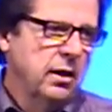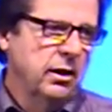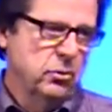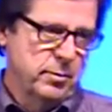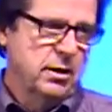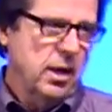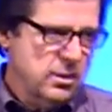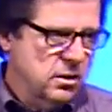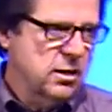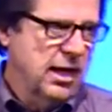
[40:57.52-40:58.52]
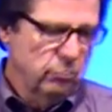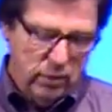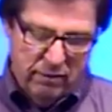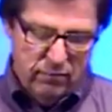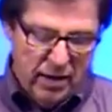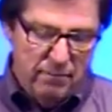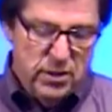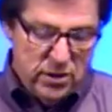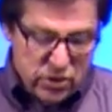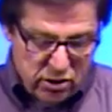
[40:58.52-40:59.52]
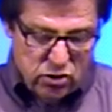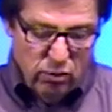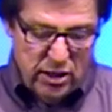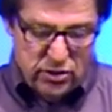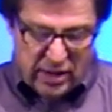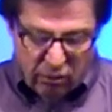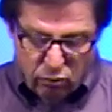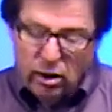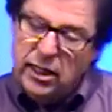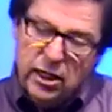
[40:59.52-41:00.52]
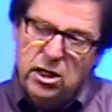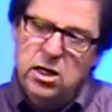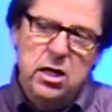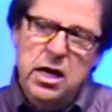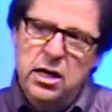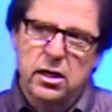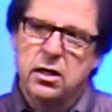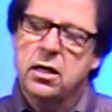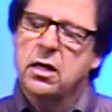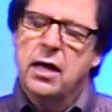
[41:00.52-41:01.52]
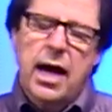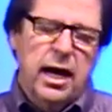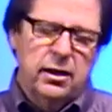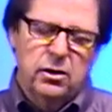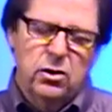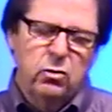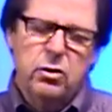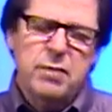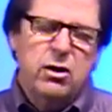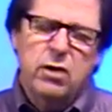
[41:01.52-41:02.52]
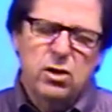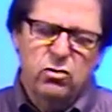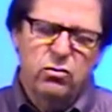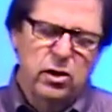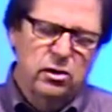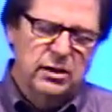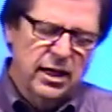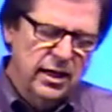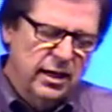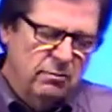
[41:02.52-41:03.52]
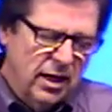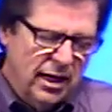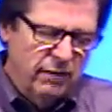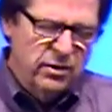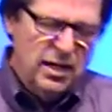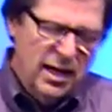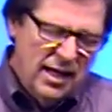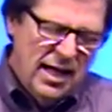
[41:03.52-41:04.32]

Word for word: And there's been lots of times when I've, I've been in situations I really needed. I, you know, one of my greatest fears, I think, in my life is I,